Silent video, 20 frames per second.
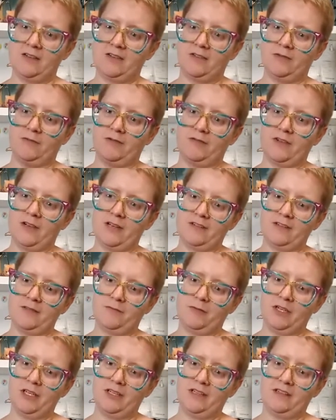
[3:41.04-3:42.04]
So we've got
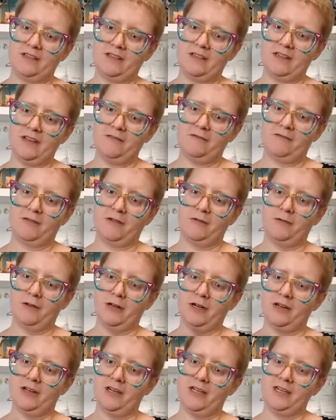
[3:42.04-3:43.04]
some good stuff
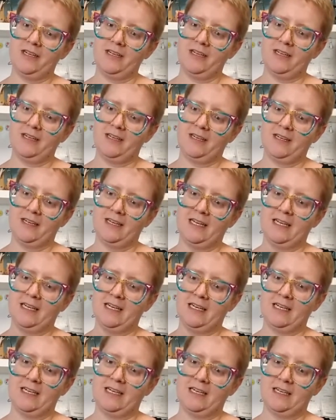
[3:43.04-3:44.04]
going on.
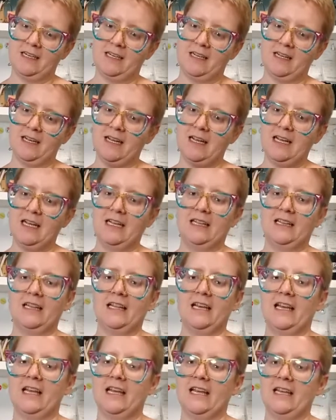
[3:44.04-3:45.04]
I
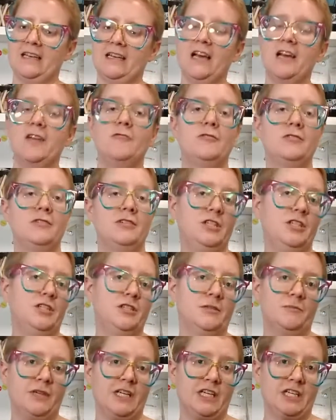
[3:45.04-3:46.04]
like it. I will do
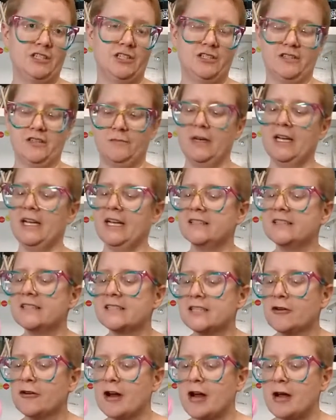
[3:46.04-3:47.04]
some pictures on my
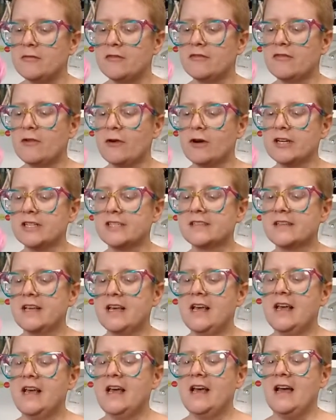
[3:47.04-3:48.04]
Instagram, of course,
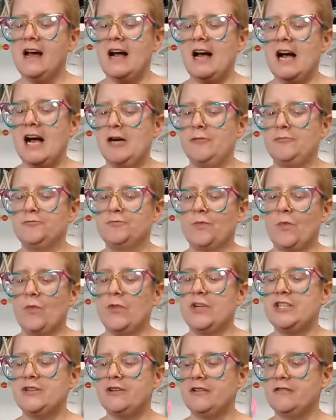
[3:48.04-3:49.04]

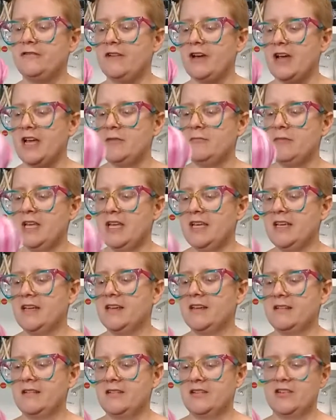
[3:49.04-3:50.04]
which you can find
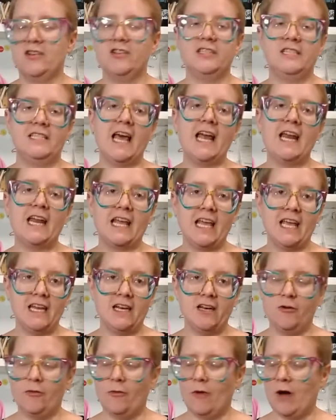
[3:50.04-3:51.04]
me. Doll
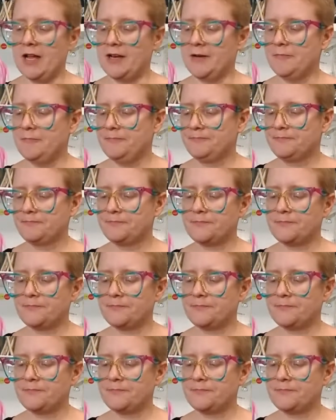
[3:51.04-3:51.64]
dedicated one